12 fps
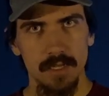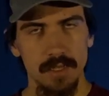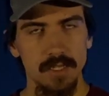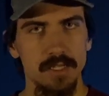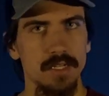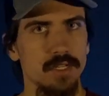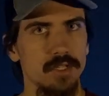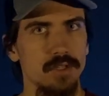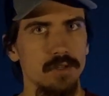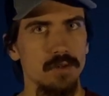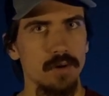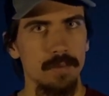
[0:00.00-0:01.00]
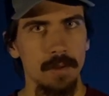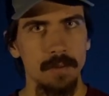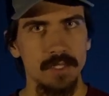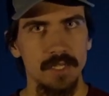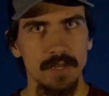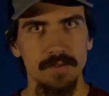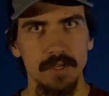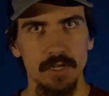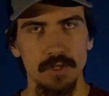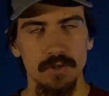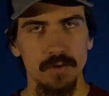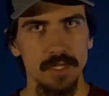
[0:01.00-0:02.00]
listening to a public safety
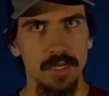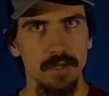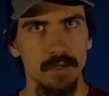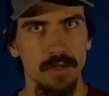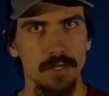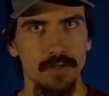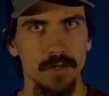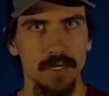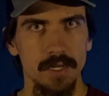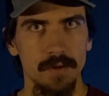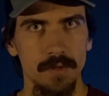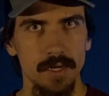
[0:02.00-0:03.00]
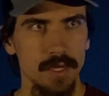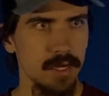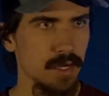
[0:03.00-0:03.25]
control channel on a trunk network